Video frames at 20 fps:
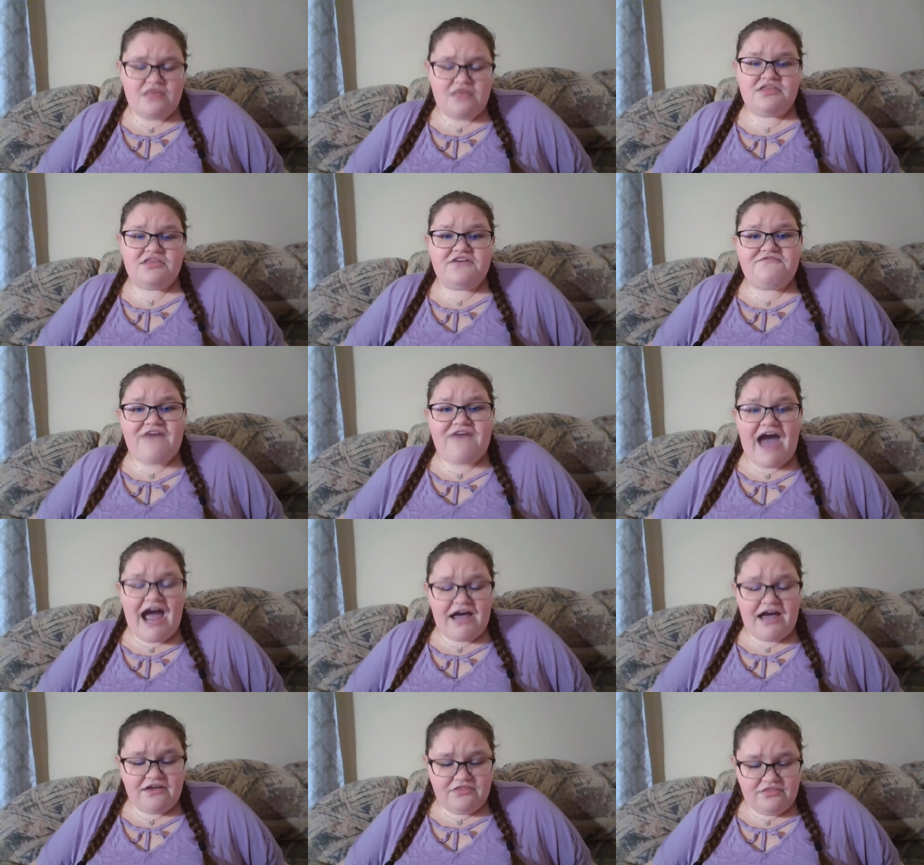The
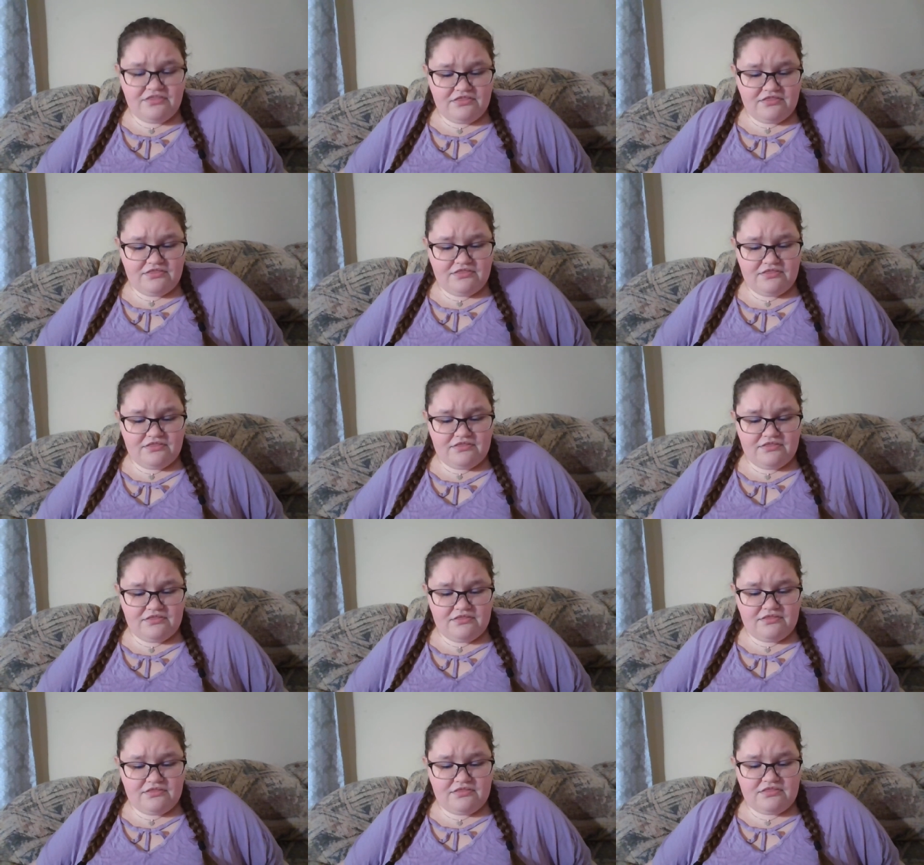fact
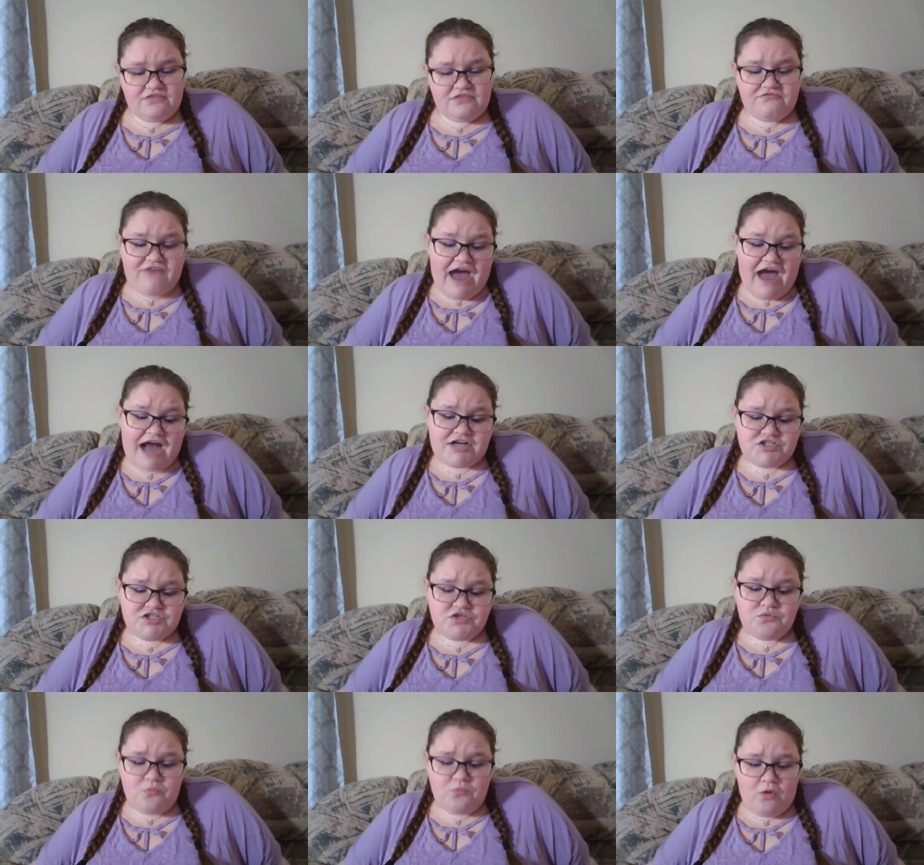the
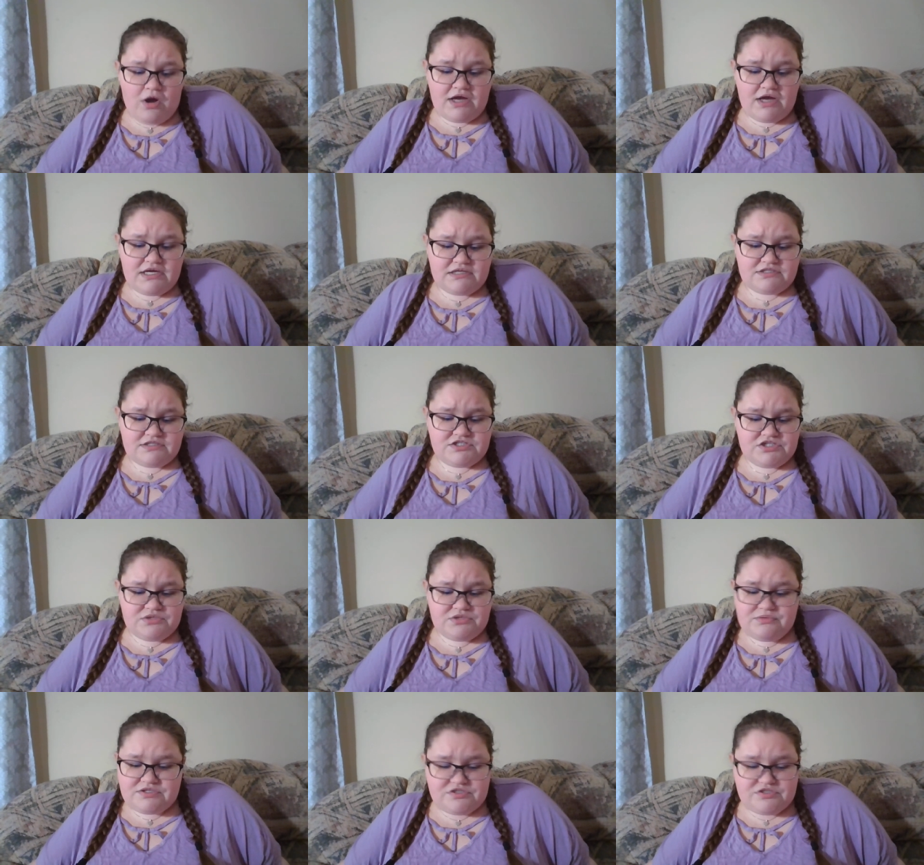fact you want
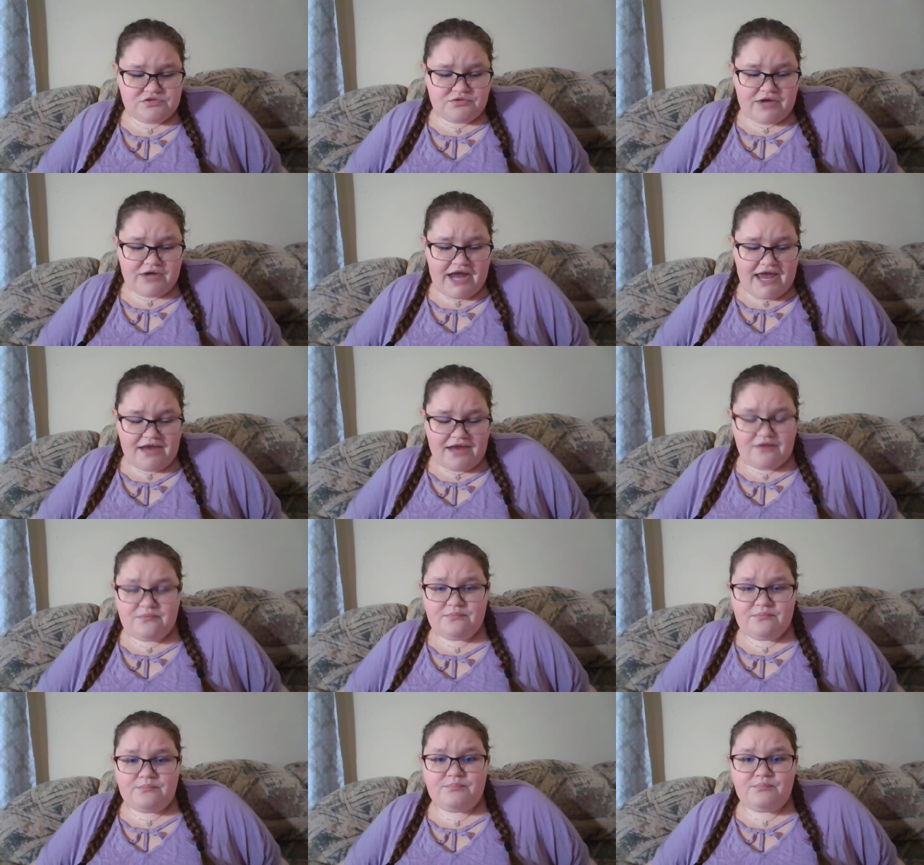to is great,